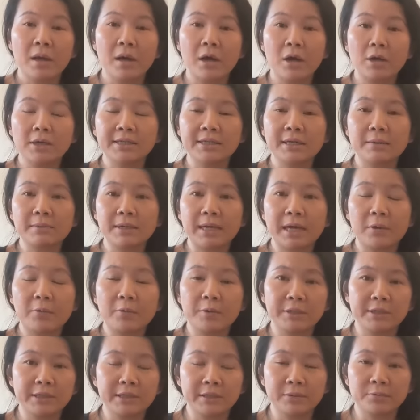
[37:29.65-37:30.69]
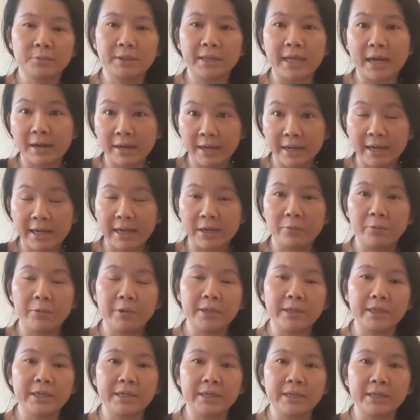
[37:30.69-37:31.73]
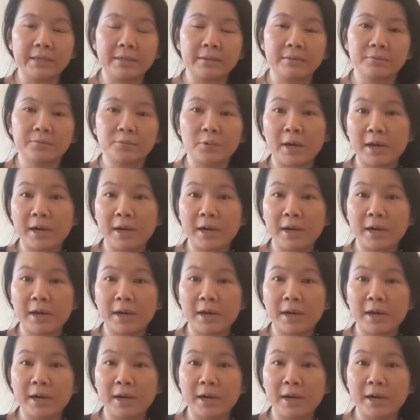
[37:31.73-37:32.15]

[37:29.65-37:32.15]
or sometimes we just without egg we'll eat a,